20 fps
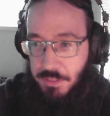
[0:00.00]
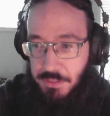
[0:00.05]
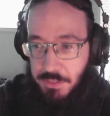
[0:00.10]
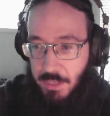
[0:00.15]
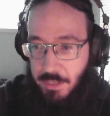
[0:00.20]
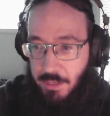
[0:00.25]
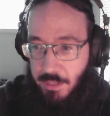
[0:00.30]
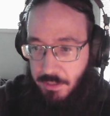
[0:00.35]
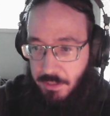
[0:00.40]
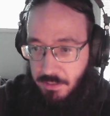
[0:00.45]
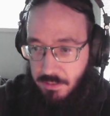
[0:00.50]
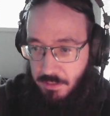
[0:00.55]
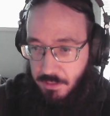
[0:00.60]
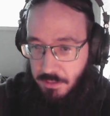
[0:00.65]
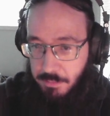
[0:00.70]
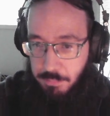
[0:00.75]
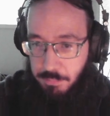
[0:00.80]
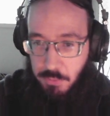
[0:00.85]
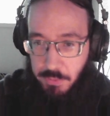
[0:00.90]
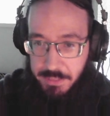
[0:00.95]
another
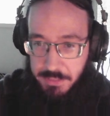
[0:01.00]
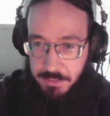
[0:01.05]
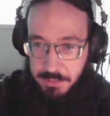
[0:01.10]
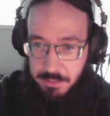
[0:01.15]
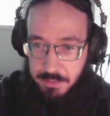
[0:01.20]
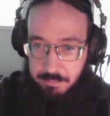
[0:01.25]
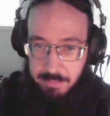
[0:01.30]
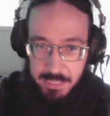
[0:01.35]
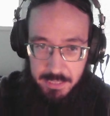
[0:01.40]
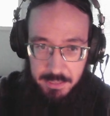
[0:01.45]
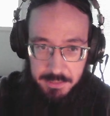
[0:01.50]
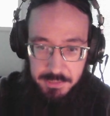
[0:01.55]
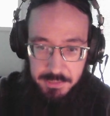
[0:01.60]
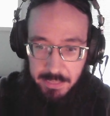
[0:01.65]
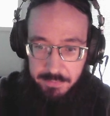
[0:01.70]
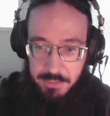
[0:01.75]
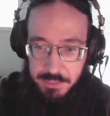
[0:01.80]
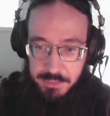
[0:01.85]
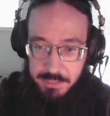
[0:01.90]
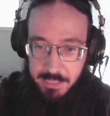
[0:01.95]
good point to make a
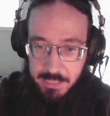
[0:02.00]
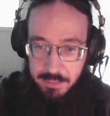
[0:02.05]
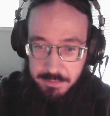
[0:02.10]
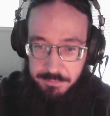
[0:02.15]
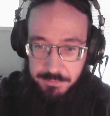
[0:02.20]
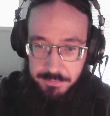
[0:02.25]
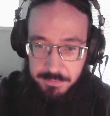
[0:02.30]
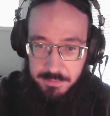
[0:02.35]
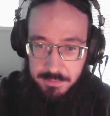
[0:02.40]
safety save.